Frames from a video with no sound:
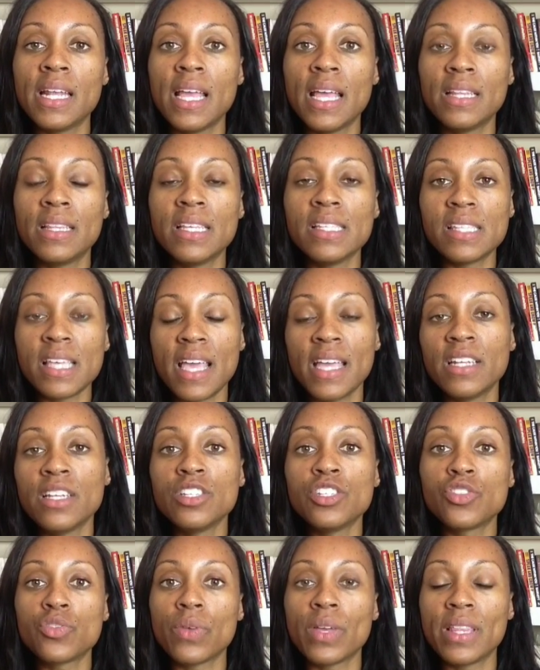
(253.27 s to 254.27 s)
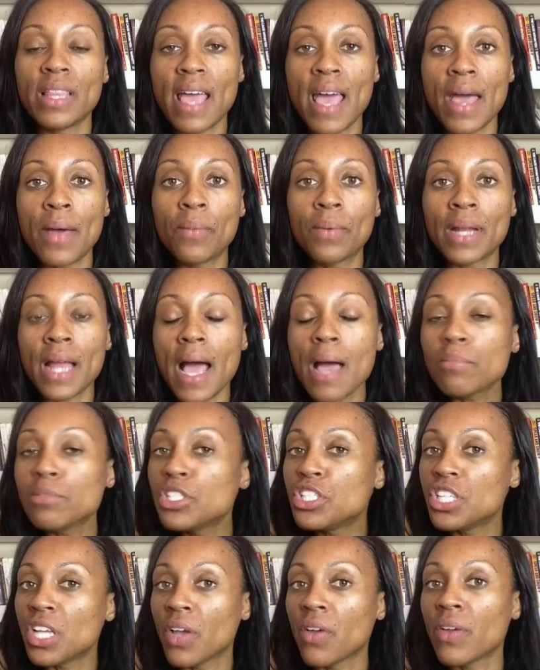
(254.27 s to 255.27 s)
in this industry that when I'm
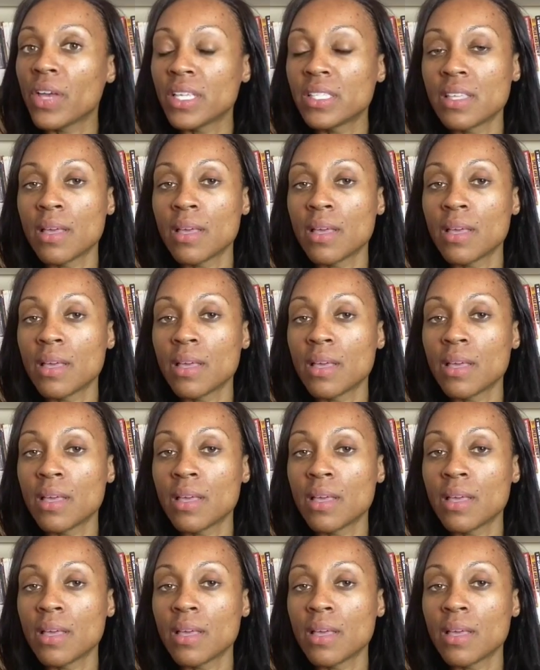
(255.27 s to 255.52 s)
sharing